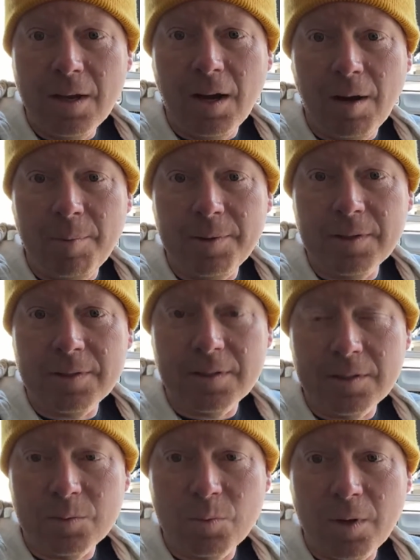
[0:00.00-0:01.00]
but this
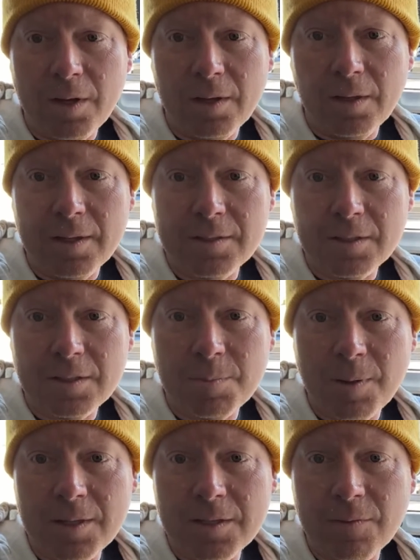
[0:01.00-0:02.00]
is way less
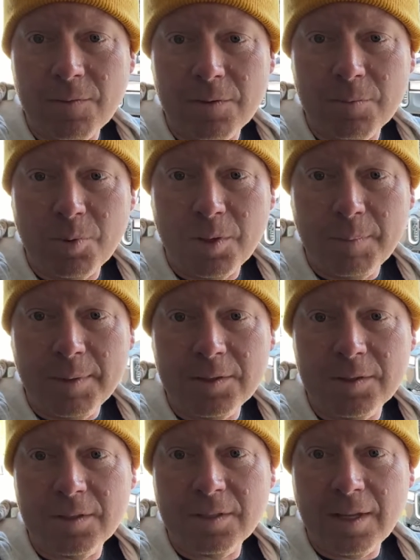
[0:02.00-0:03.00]
expensive and pretty
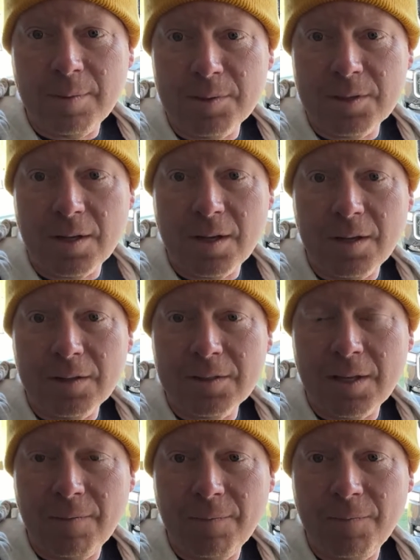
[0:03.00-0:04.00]
much the same size,
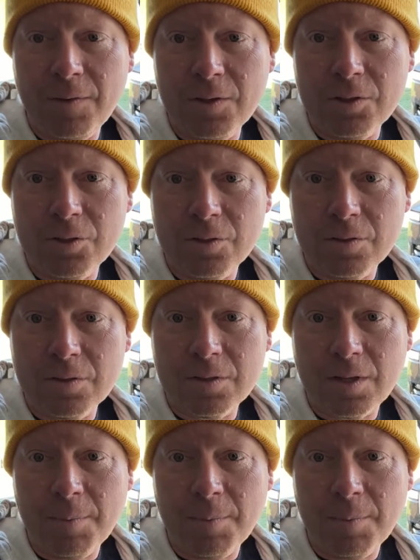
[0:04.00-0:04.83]
same features.